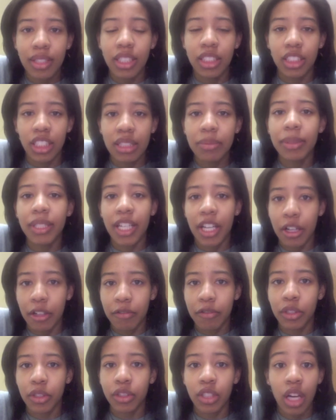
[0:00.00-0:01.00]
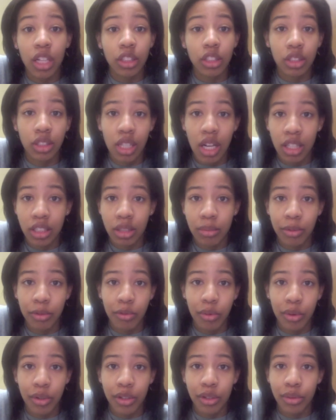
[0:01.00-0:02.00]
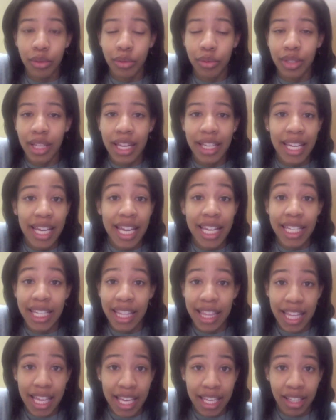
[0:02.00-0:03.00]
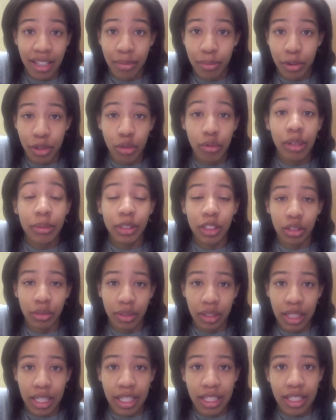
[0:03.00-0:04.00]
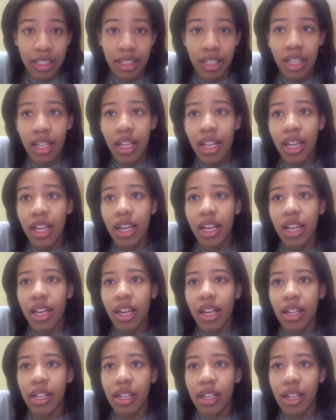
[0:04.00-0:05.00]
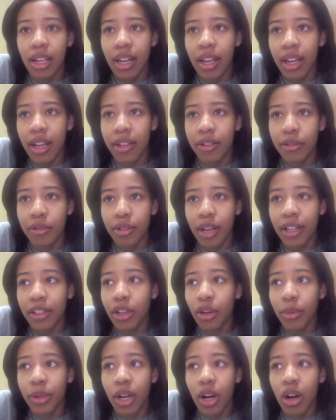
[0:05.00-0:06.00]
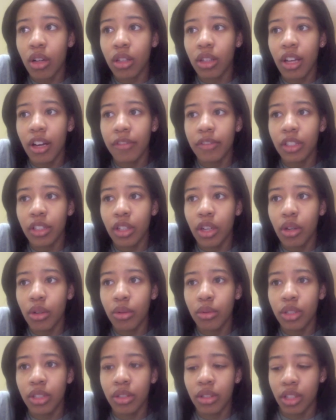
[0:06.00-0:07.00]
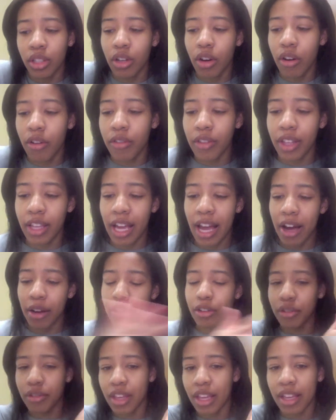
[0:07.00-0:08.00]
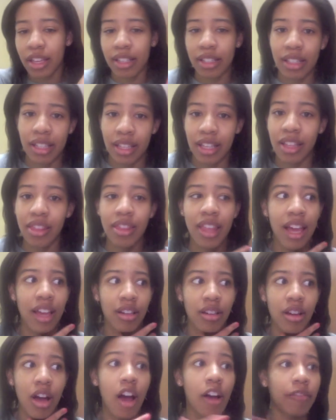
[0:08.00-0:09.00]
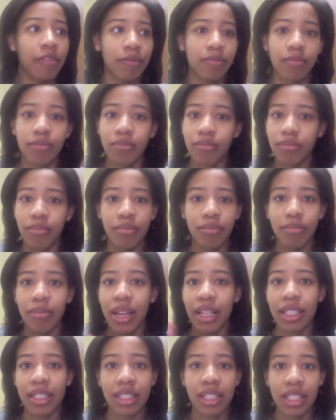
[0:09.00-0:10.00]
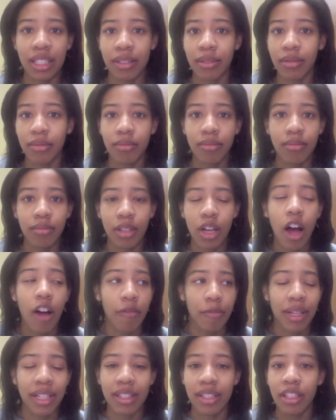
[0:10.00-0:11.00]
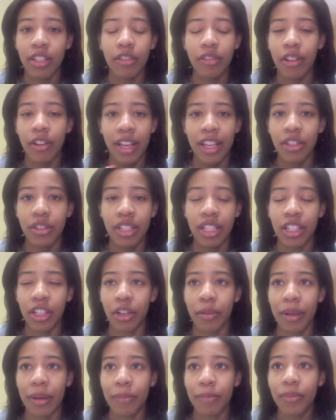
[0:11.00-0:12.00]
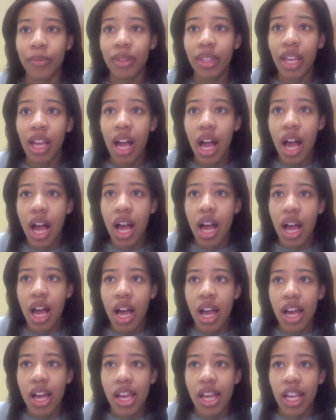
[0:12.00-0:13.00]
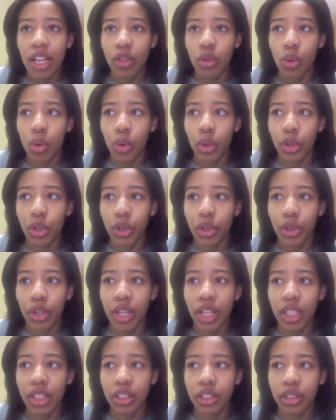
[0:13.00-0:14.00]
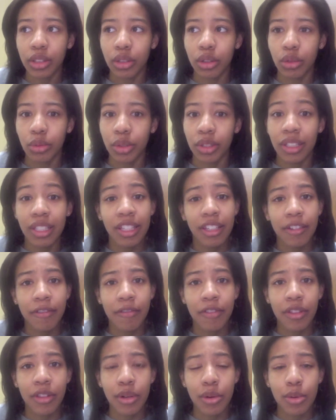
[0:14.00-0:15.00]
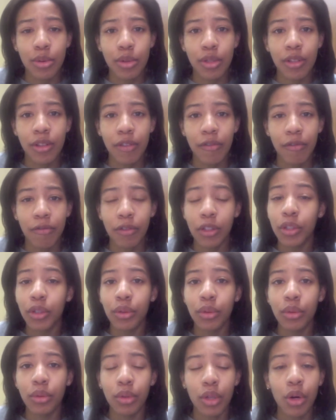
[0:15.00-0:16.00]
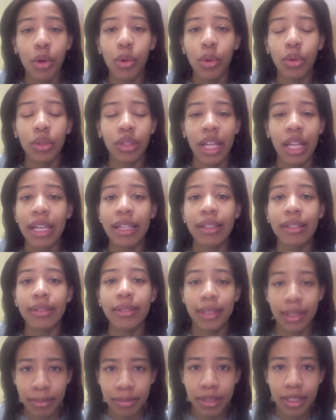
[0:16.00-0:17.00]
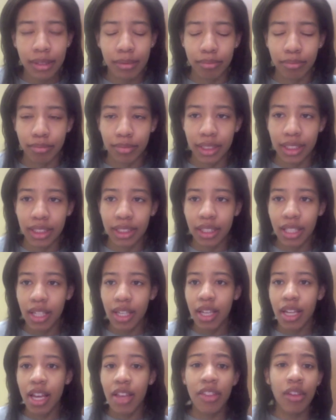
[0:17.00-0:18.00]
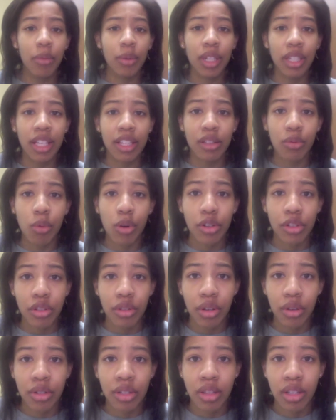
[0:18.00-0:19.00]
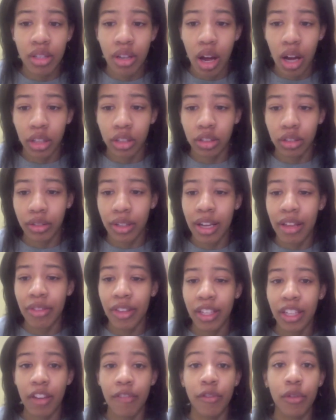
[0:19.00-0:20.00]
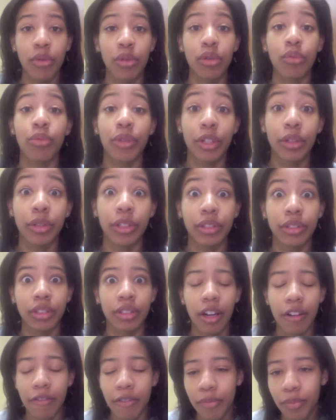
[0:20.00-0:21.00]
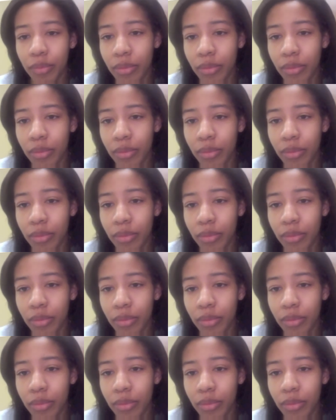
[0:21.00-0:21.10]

Just be careful. Talk to your doctor before you take anything prescription related. And I know we love to go to the over-the-counter things and get that cough medicine, in case you didn't hear me, in order to relieve those flu, cold-like symptoms. And then when it gets worse, you go to the doctor and they give you the real good stuff.